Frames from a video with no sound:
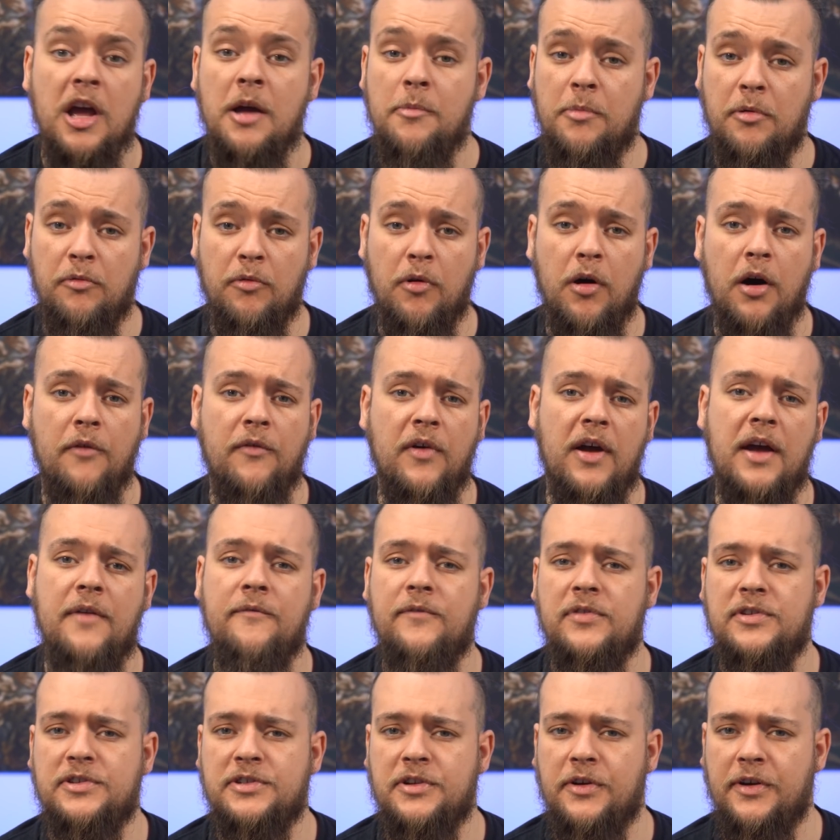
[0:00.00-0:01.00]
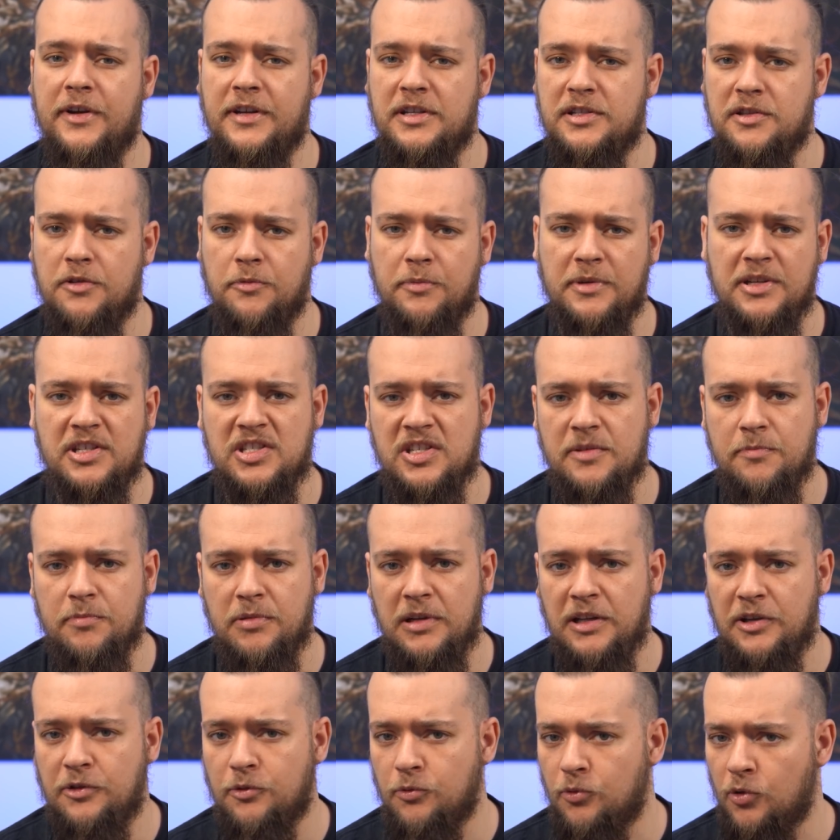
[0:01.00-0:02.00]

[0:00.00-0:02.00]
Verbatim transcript: but rather emphasise that we simply do